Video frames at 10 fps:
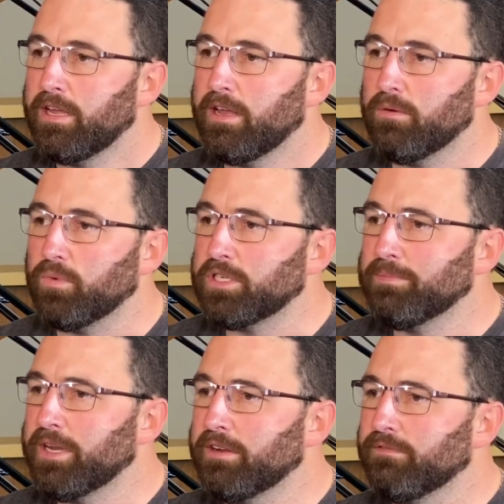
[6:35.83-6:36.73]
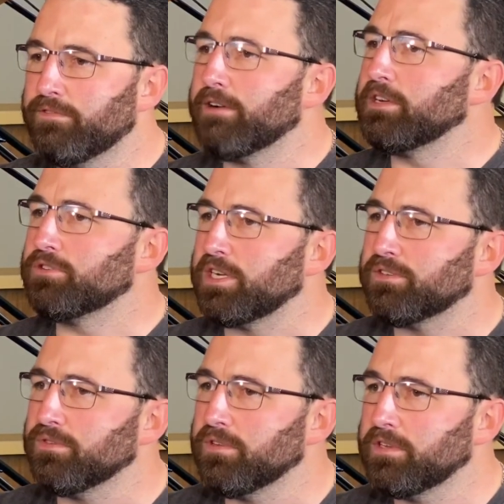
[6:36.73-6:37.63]
which made it very
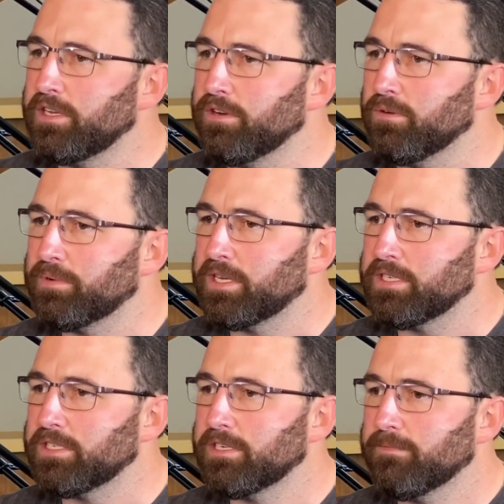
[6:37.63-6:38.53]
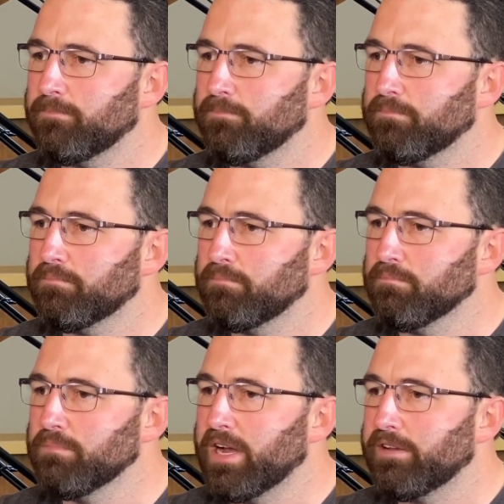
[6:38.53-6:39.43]
stressful, because
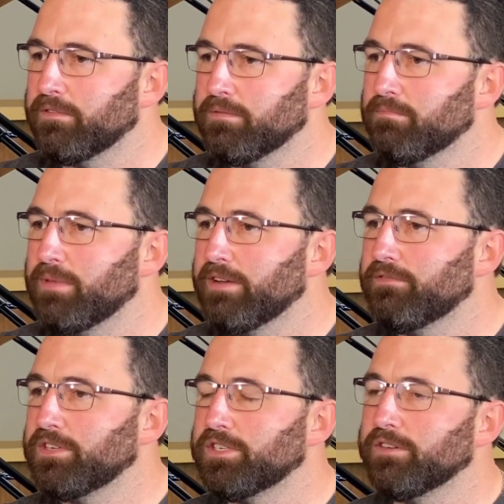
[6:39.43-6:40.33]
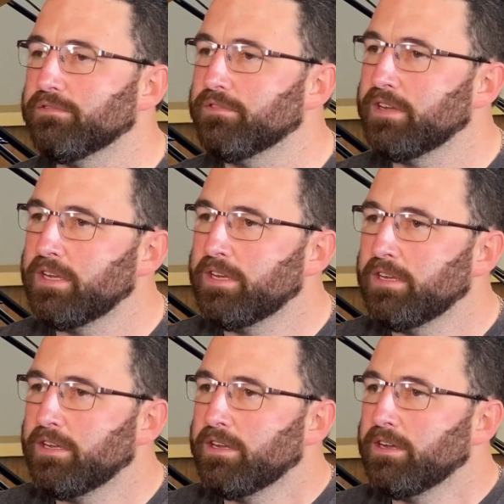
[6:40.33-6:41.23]
my vision
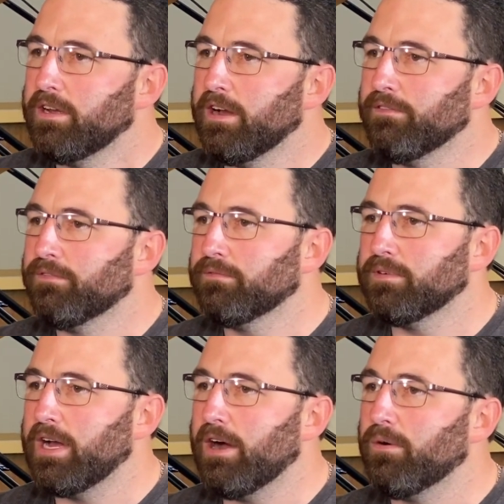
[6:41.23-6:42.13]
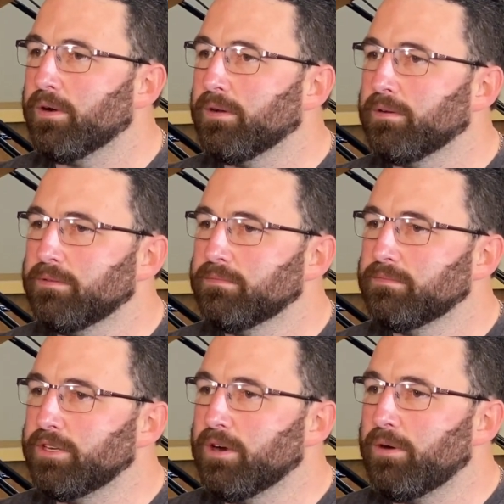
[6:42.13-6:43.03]
of
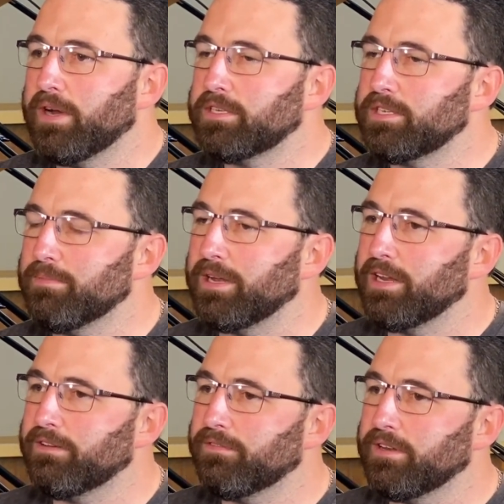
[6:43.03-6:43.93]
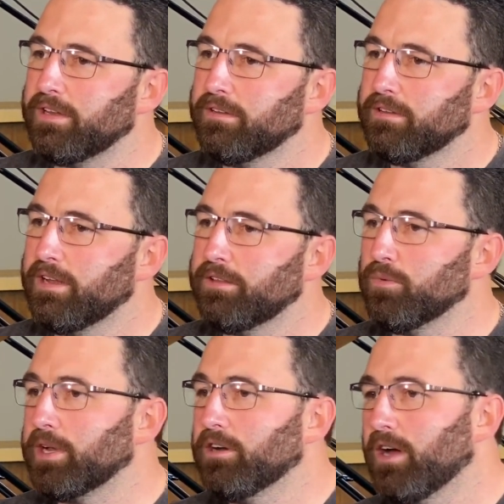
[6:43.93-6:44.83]
how I see my life and the
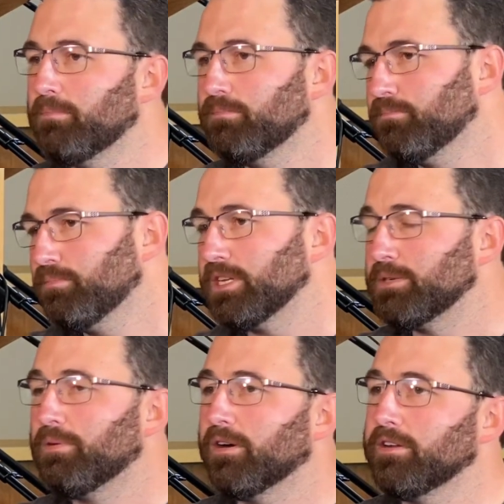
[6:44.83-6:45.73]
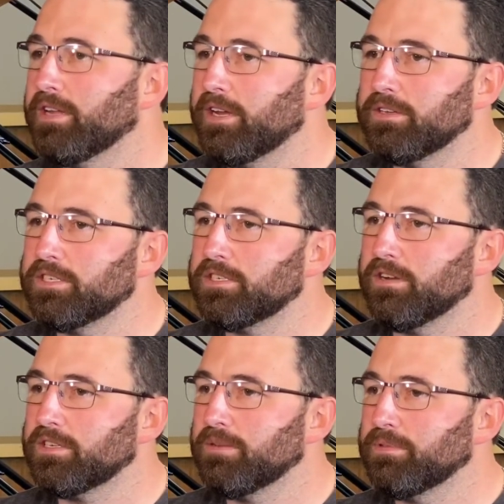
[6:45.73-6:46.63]
way God plays a part in that is just
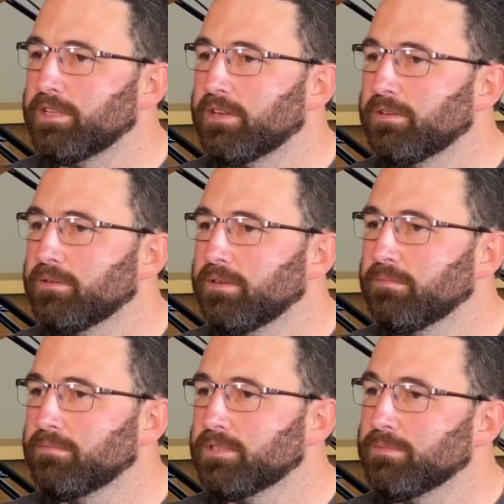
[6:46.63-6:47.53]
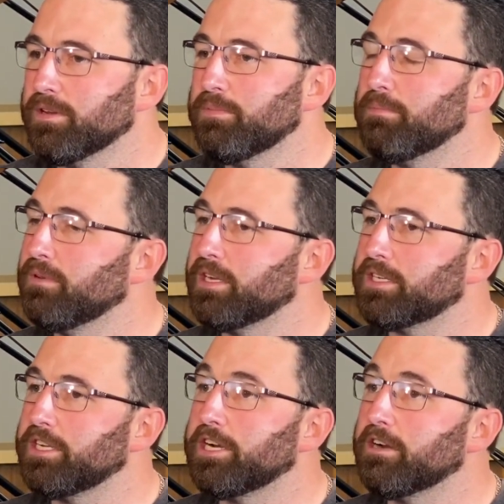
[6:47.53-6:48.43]
not something that some other people like
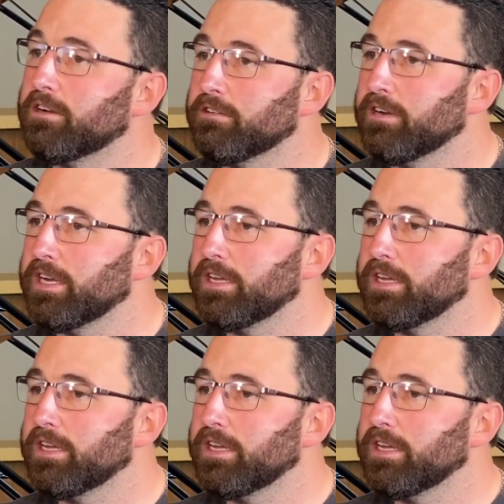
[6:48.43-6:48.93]
to hear, right?